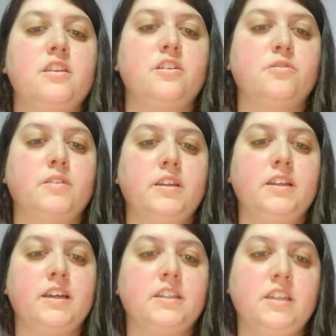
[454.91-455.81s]
The
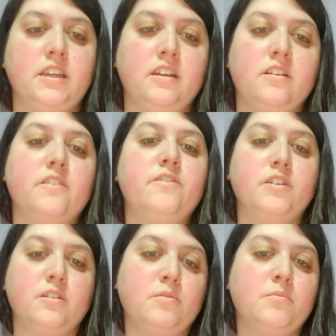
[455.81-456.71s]
2019
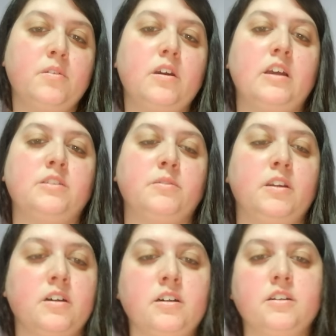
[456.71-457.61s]
film, as you
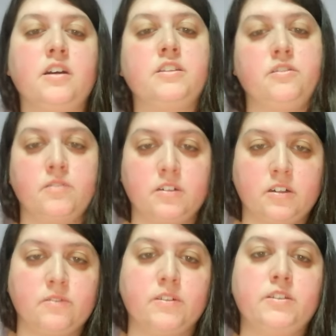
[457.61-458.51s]
all
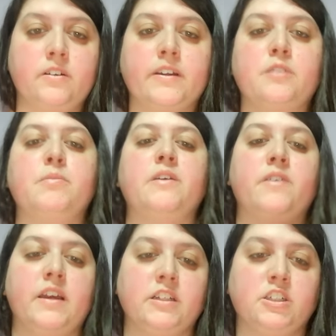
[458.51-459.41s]
heard, was directed by
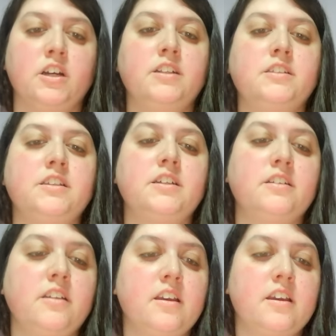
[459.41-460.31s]
Rian
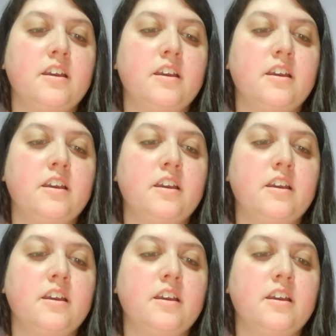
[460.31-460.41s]
Johnson.